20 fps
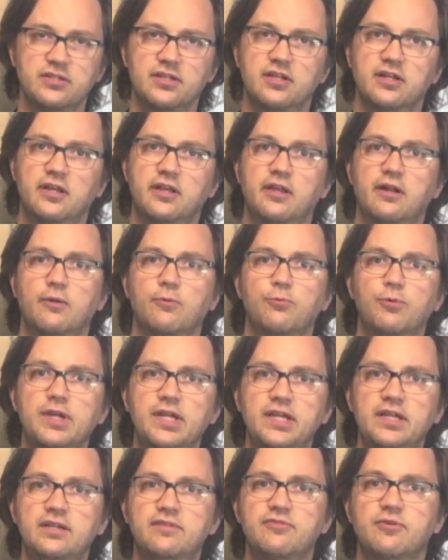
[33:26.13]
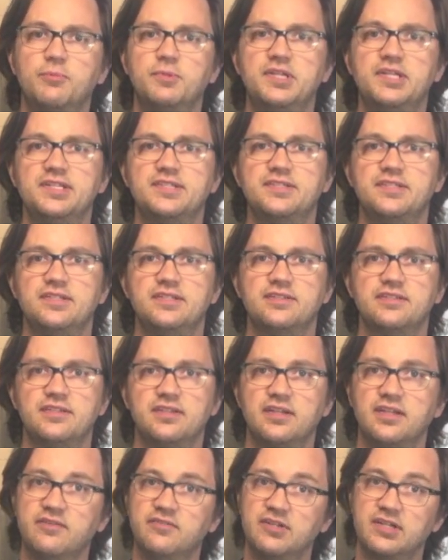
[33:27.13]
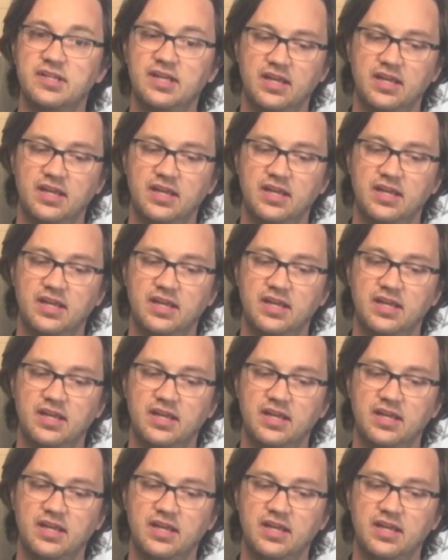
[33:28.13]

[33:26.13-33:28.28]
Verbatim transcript: that it'll read from a distance and give it